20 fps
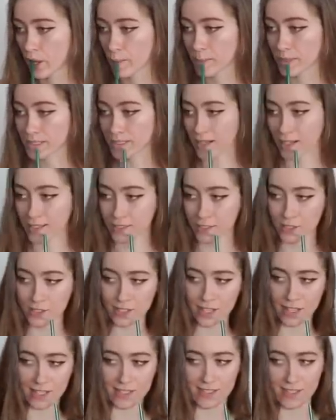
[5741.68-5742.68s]
My doctor just
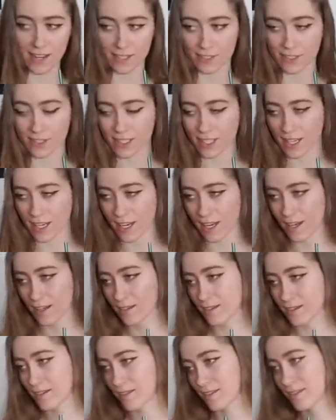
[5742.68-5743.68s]
got his doctorate today.
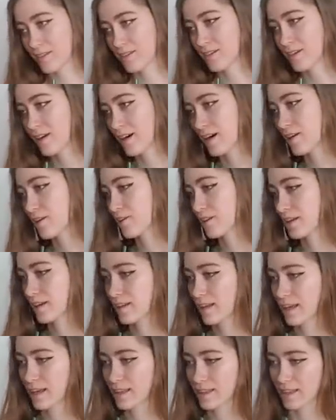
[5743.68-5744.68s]
I don't think I
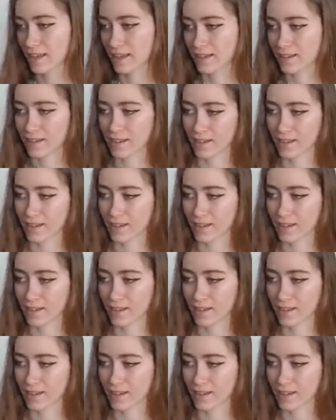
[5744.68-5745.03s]
like that.